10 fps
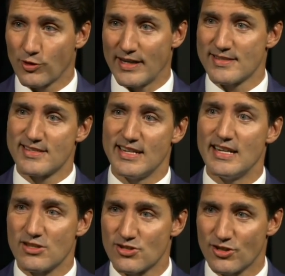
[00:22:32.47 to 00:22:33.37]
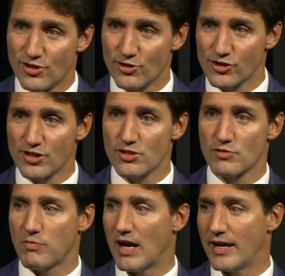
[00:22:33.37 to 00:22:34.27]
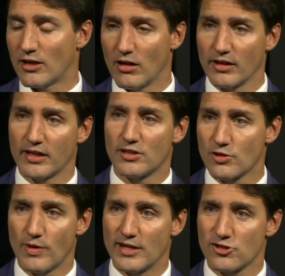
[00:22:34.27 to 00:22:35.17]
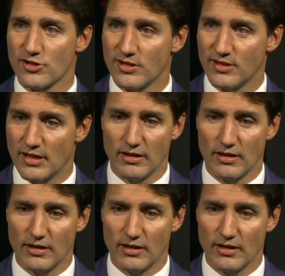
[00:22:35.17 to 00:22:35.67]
trust in institutions by calling into question